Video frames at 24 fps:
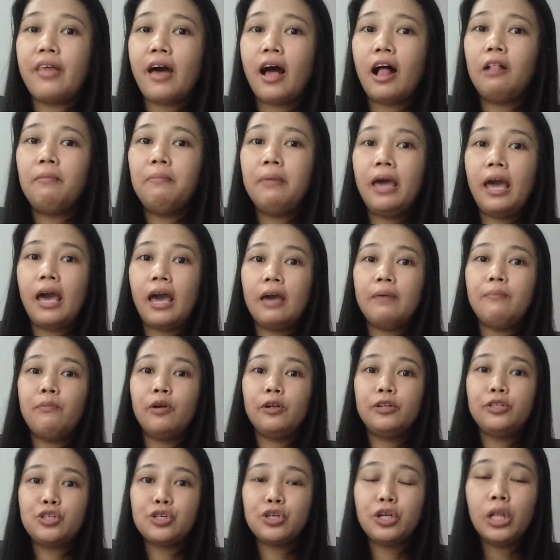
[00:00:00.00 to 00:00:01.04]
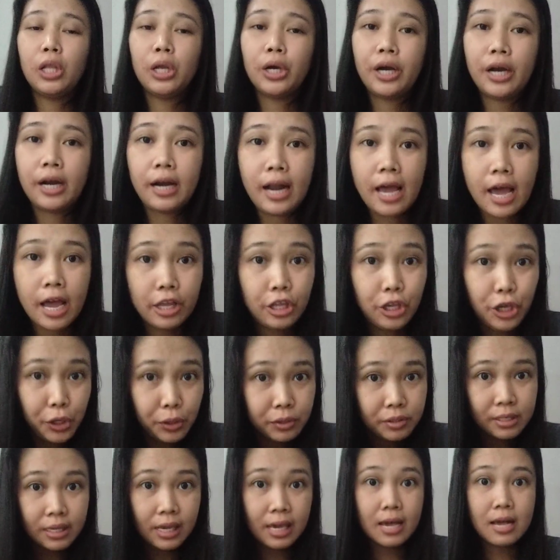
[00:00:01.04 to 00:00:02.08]
I'll be able to learn a new
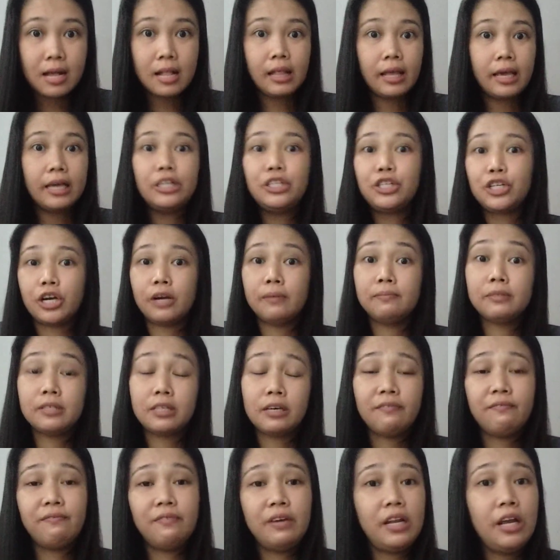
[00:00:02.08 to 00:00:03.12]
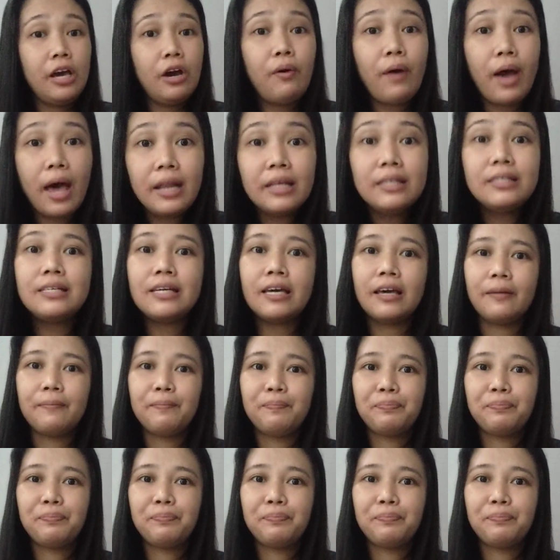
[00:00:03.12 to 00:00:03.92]
skill in terms of video editing.